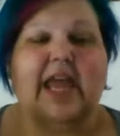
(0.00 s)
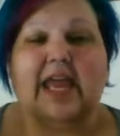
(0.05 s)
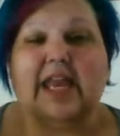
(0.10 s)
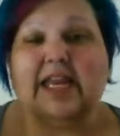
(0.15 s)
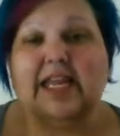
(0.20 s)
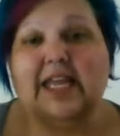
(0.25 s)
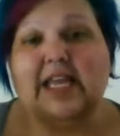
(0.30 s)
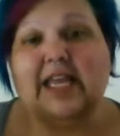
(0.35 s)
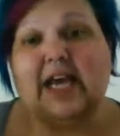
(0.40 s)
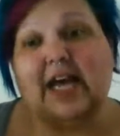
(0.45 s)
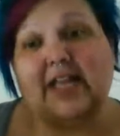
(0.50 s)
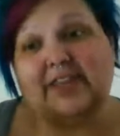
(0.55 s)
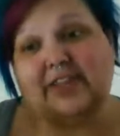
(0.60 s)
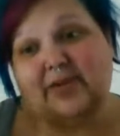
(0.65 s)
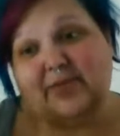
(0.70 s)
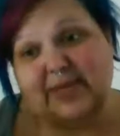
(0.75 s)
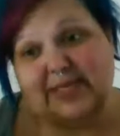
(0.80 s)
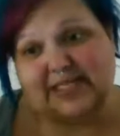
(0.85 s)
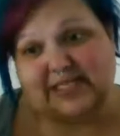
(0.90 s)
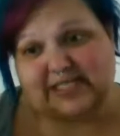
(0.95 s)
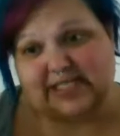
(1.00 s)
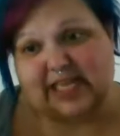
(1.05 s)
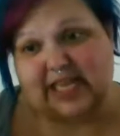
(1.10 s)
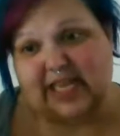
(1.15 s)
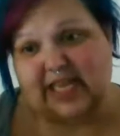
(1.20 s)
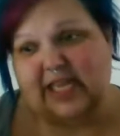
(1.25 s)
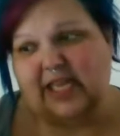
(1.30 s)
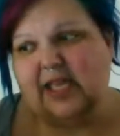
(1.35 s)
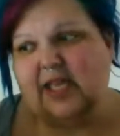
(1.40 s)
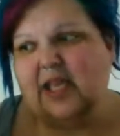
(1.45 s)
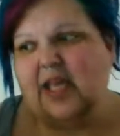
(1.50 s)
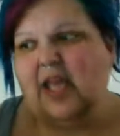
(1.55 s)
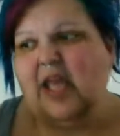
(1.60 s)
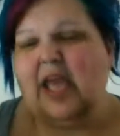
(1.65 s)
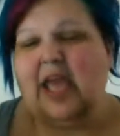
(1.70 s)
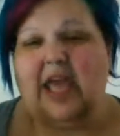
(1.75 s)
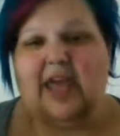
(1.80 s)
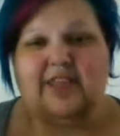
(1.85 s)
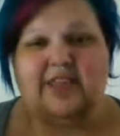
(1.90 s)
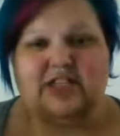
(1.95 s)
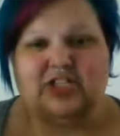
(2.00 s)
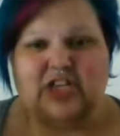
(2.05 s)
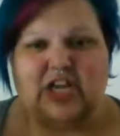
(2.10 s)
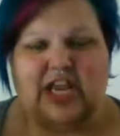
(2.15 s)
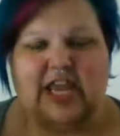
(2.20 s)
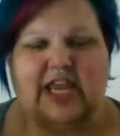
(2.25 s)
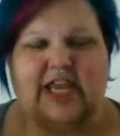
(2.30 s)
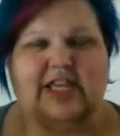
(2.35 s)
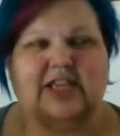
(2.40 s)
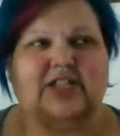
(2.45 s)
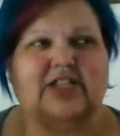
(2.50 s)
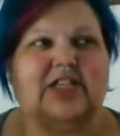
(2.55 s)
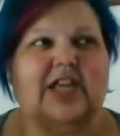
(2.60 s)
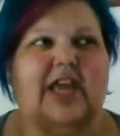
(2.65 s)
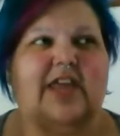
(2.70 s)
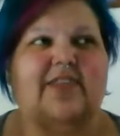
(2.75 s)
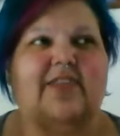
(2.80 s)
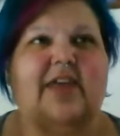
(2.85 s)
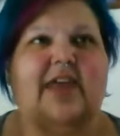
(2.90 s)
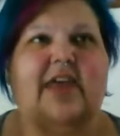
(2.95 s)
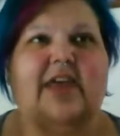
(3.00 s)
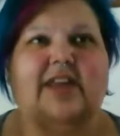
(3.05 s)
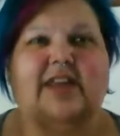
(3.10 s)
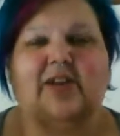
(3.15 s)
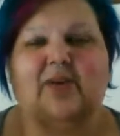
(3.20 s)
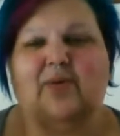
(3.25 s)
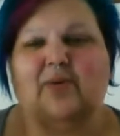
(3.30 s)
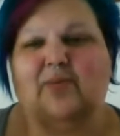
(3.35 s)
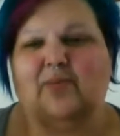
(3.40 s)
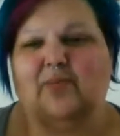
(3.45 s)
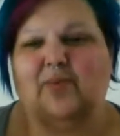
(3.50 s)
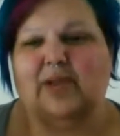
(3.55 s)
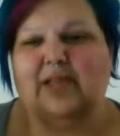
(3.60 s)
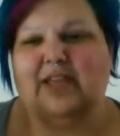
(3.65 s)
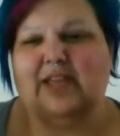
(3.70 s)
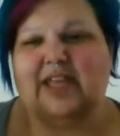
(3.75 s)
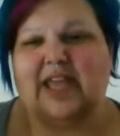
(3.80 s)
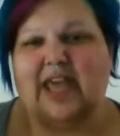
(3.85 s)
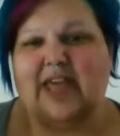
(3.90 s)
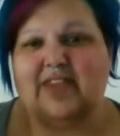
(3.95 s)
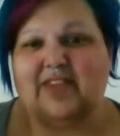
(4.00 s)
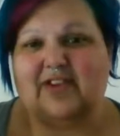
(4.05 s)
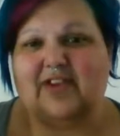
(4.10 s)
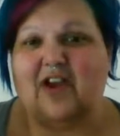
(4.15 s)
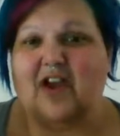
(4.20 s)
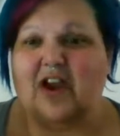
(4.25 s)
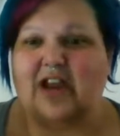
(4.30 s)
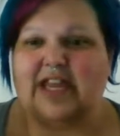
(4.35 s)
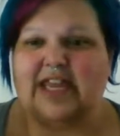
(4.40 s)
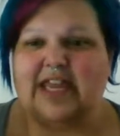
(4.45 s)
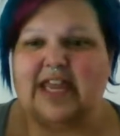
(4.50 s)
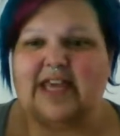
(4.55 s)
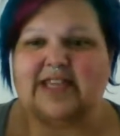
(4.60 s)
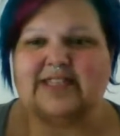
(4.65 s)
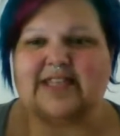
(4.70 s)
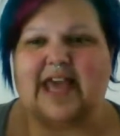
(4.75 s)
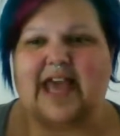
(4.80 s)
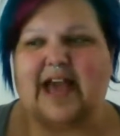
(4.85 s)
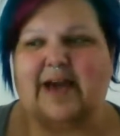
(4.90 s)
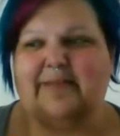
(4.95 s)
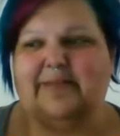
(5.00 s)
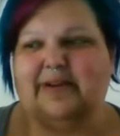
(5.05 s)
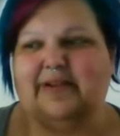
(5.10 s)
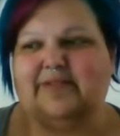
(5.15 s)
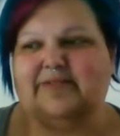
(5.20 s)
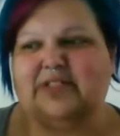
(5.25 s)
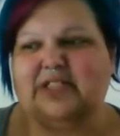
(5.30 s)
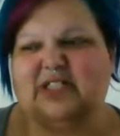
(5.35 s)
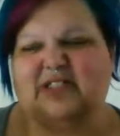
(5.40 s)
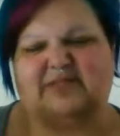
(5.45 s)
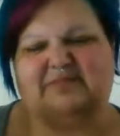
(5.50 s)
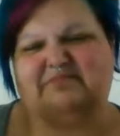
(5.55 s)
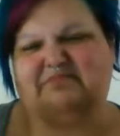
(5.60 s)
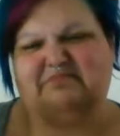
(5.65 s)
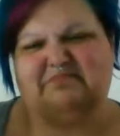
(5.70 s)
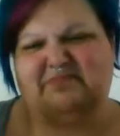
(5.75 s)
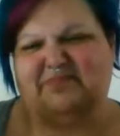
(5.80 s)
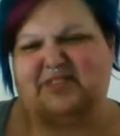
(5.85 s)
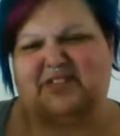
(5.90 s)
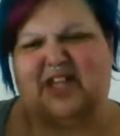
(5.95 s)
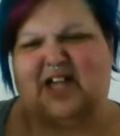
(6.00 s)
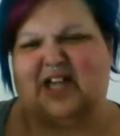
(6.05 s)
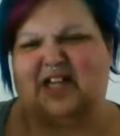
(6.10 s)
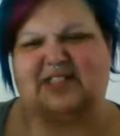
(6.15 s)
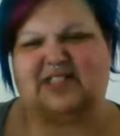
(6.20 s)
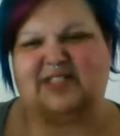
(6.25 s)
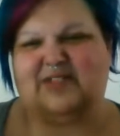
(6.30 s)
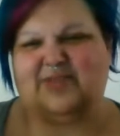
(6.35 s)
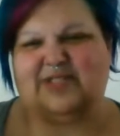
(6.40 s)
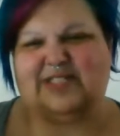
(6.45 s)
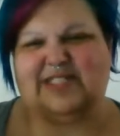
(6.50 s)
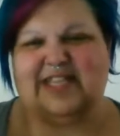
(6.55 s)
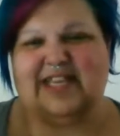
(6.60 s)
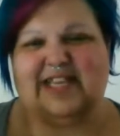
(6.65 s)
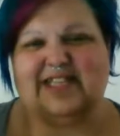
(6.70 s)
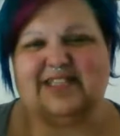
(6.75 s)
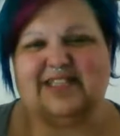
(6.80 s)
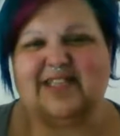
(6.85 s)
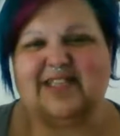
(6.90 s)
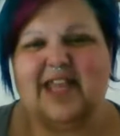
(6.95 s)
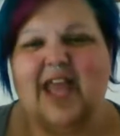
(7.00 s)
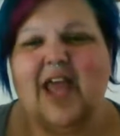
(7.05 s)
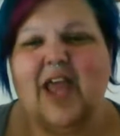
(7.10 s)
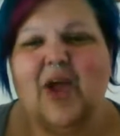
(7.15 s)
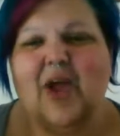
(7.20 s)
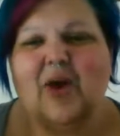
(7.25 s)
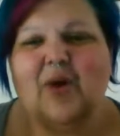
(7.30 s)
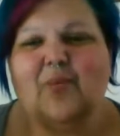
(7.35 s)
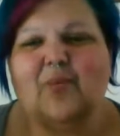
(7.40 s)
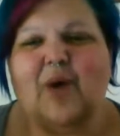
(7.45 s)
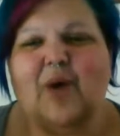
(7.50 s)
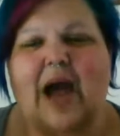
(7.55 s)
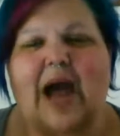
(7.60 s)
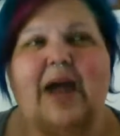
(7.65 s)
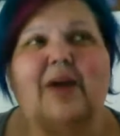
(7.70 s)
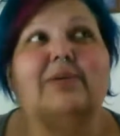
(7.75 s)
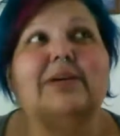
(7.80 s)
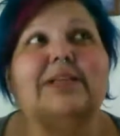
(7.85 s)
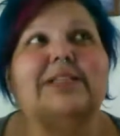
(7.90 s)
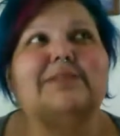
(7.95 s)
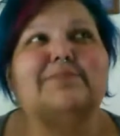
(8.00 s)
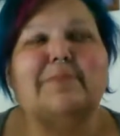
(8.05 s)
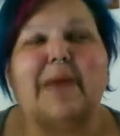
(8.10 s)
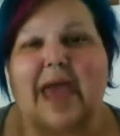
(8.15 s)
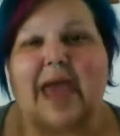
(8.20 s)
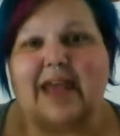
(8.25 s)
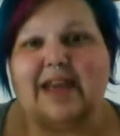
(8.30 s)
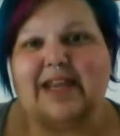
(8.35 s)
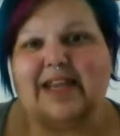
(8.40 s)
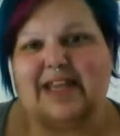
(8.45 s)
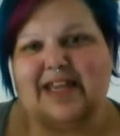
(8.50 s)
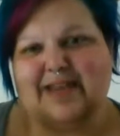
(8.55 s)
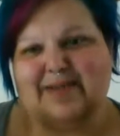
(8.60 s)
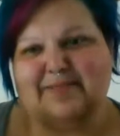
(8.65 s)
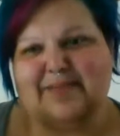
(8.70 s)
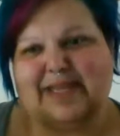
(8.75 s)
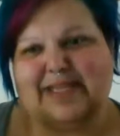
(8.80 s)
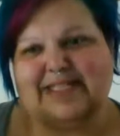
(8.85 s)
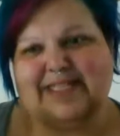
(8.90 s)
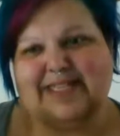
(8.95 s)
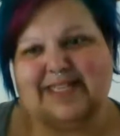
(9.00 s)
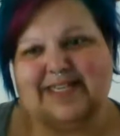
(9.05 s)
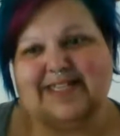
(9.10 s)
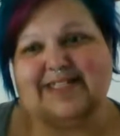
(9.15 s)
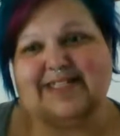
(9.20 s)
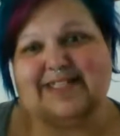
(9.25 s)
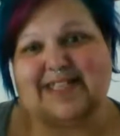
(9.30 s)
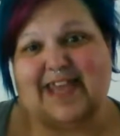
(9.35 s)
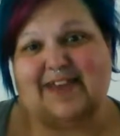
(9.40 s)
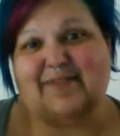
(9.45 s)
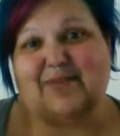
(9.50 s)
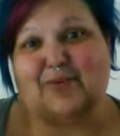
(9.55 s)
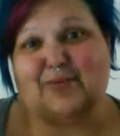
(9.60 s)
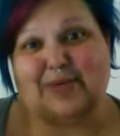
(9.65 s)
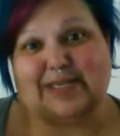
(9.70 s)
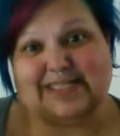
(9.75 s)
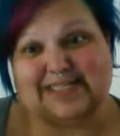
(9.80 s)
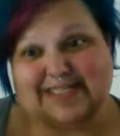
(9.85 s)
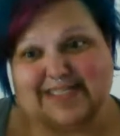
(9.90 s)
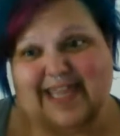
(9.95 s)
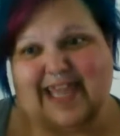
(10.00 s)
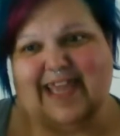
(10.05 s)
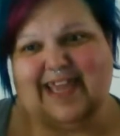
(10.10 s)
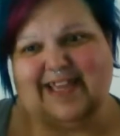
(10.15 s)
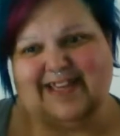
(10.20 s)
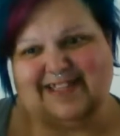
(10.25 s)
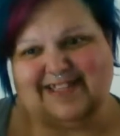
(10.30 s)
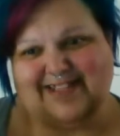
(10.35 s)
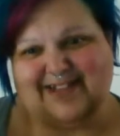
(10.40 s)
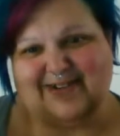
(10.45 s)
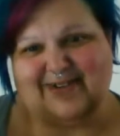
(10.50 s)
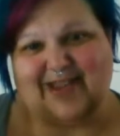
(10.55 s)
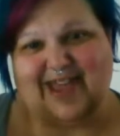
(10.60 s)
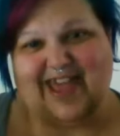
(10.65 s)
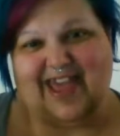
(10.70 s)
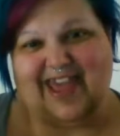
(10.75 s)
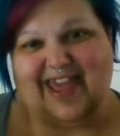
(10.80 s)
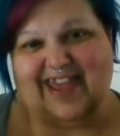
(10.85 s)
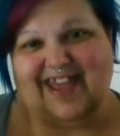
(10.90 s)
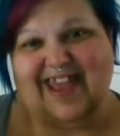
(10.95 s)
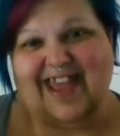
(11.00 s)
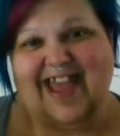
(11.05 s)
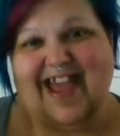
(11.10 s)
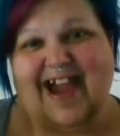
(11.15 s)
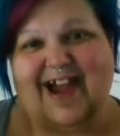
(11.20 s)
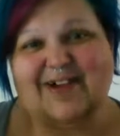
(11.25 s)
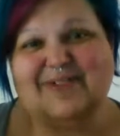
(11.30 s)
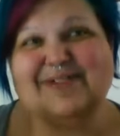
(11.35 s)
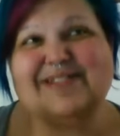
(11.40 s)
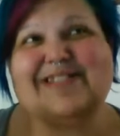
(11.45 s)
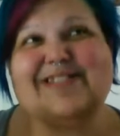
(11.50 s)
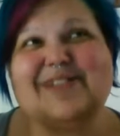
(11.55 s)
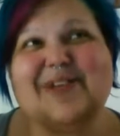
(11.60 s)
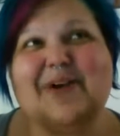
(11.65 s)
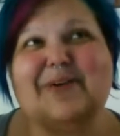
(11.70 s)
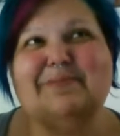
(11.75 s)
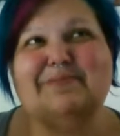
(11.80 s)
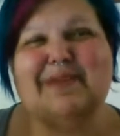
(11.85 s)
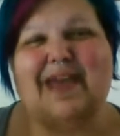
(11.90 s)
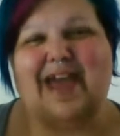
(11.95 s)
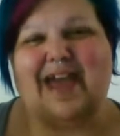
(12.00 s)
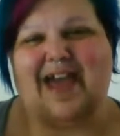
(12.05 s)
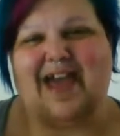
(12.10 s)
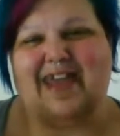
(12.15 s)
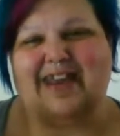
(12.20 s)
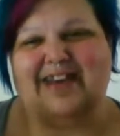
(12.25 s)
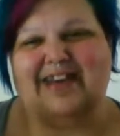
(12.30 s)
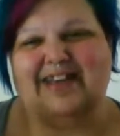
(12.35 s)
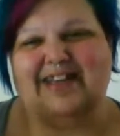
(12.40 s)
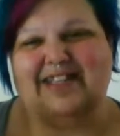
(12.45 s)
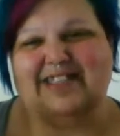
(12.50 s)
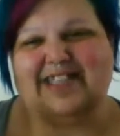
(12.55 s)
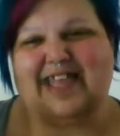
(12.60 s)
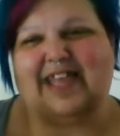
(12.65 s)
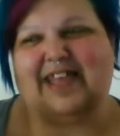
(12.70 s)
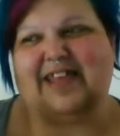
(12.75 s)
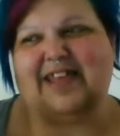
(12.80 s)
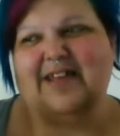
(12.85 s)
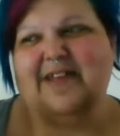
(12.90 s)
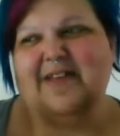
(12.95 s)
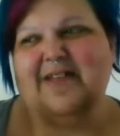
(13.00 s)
and he got the receipt and the change, and then we get in the car. He has a habit of just tossing receipts. I was mad at him because he didn't save a receipt. Okay, I was so mad, and he's like,